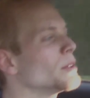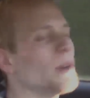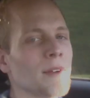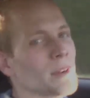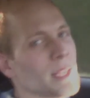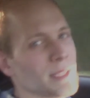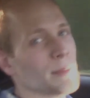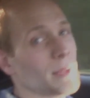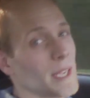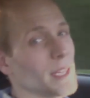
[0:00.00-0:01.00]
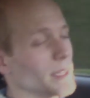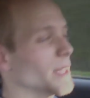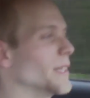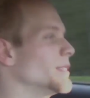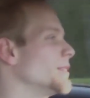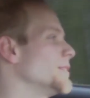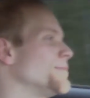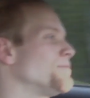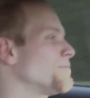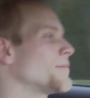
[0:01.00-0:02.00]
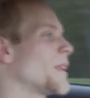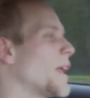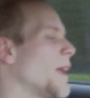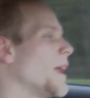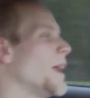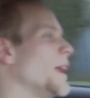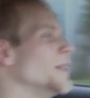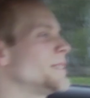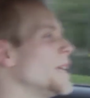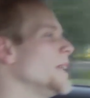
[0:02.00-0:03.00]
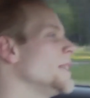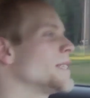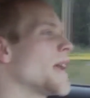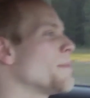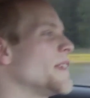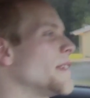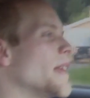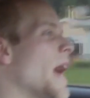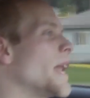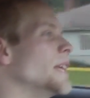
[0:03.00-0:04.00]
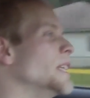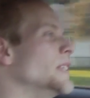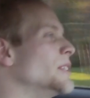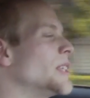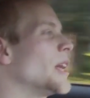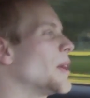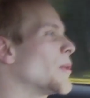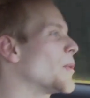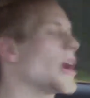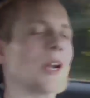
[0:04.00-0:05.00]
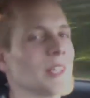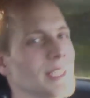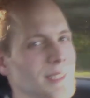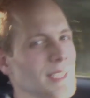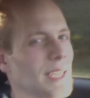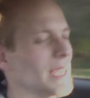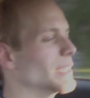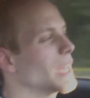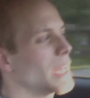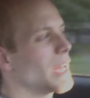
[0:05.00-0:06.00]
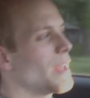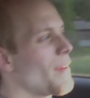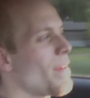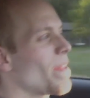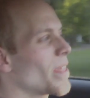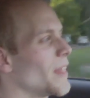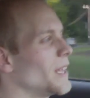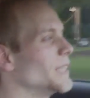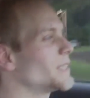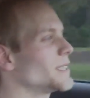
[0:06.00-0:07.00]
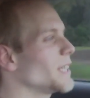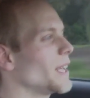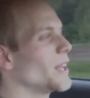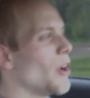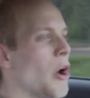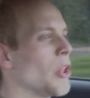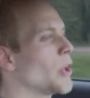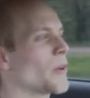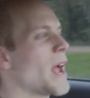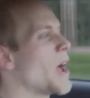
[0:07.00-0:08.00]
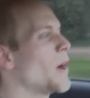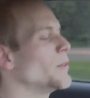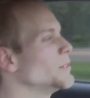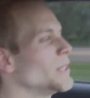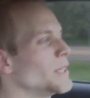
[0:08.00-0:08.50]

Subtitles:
whoever ends up getting this is getting something that is rarely seen. It's an all-around,